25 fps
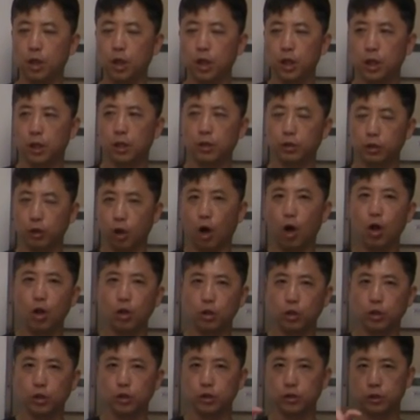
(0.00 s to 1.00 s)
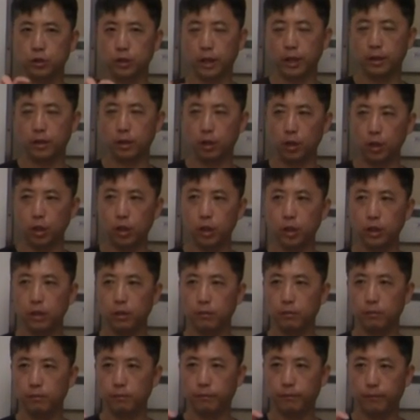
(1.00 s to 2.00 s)
knowledge, that the learning
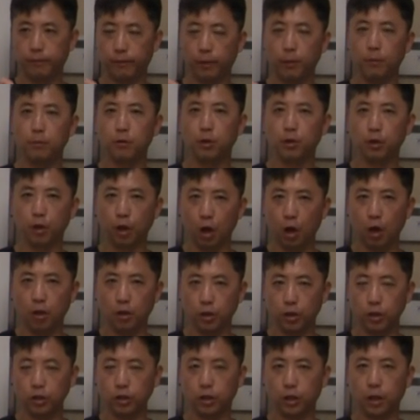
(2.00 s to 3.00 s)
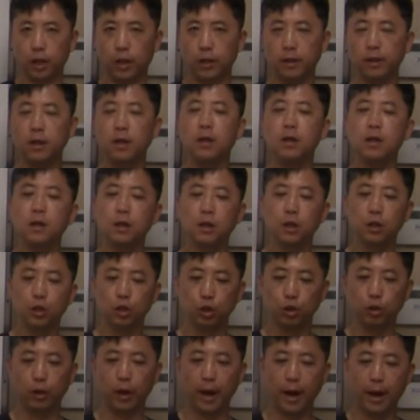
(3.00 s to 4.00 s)
from the knowledge, and
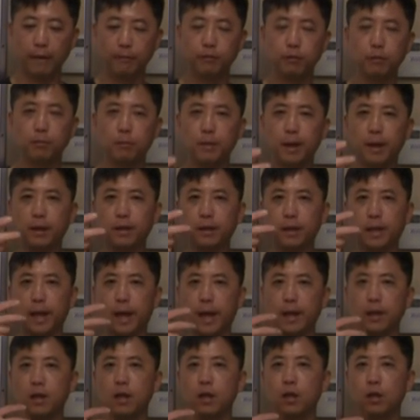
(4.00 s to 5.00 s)
you have to make that